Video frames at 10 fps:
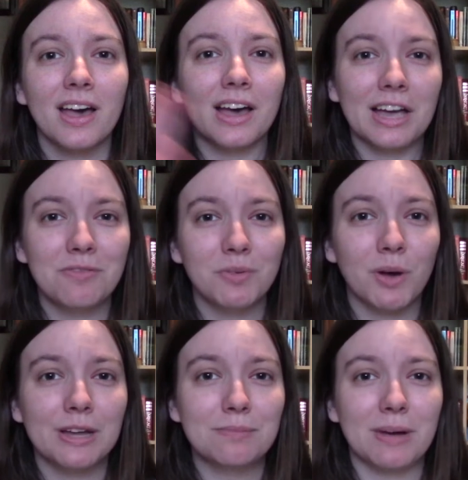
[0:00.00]
Hi
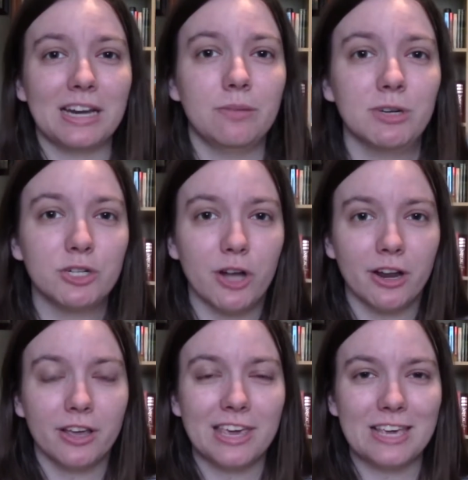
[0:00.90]
everyone, my name is
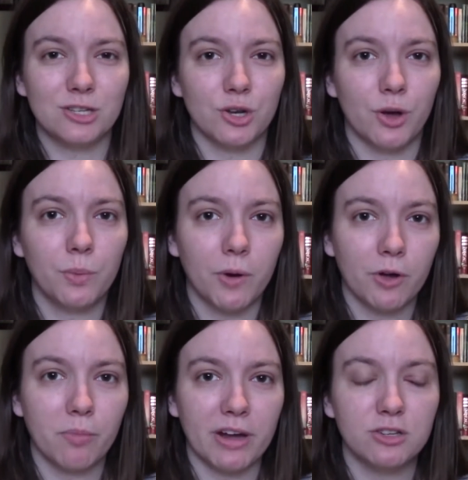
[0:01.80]
Shauna, in case you don't know, and
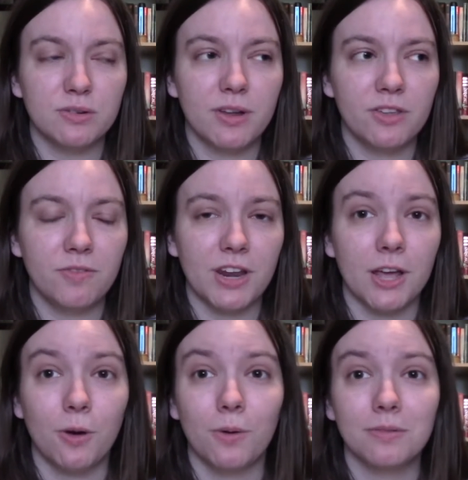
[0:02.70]
welcome back to another
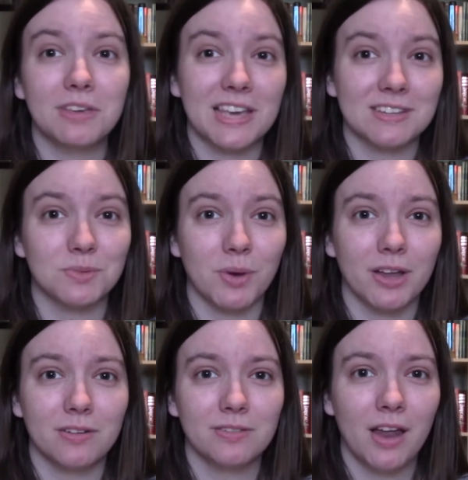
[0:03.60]
video. Guess
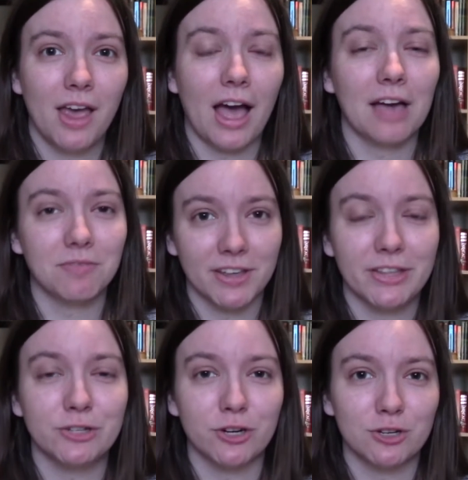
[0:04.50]
what? I
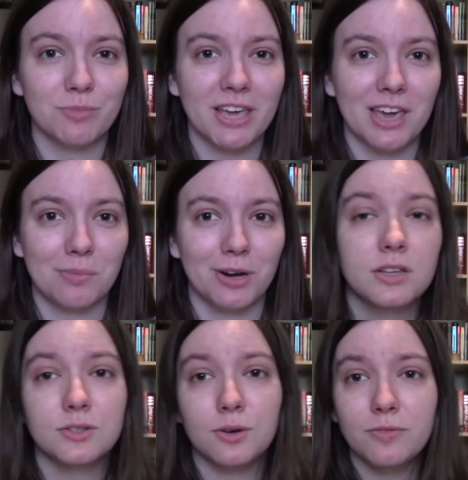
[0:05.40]
finally charged my camera.
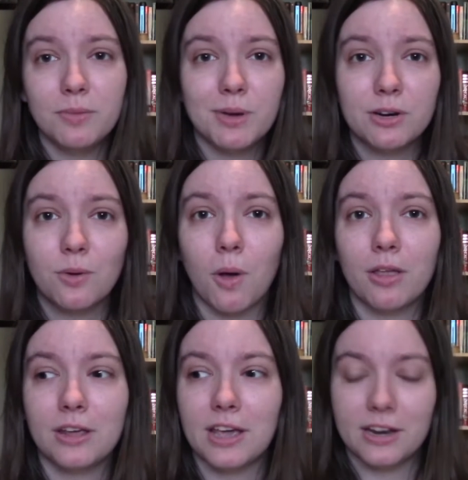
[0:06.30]
So hopefully better
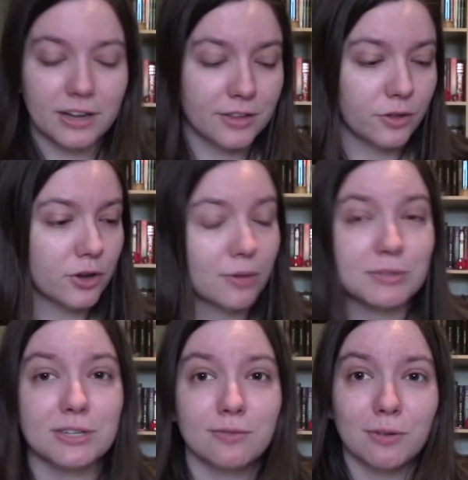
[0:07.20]
quality and I can look up
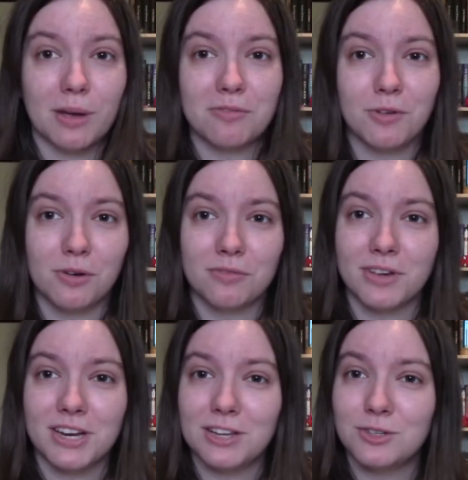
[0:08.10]
stuff on my phone if
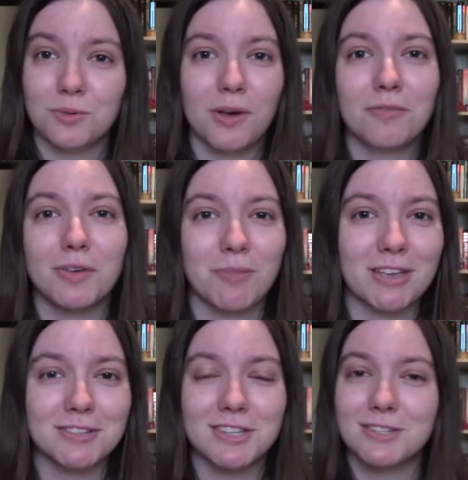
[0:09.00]
I need to while
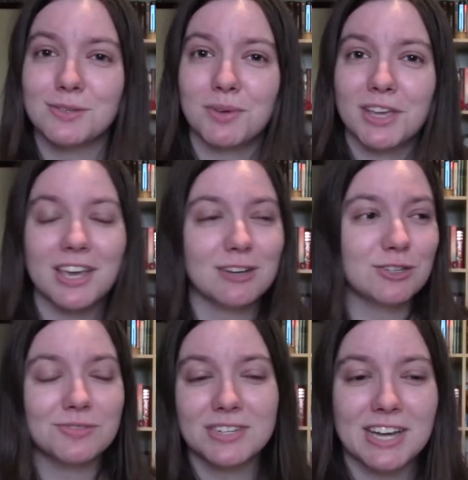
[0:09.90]
filming. So this is working out
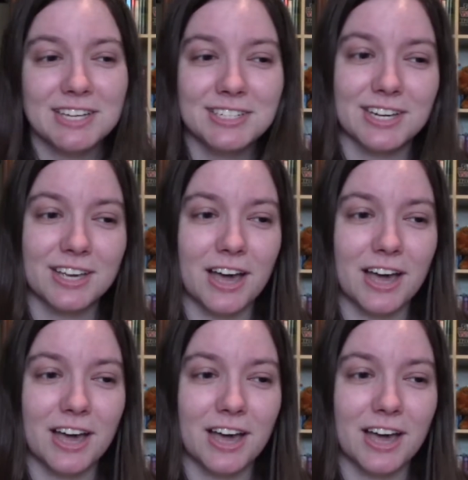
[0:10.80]
just fantastic. I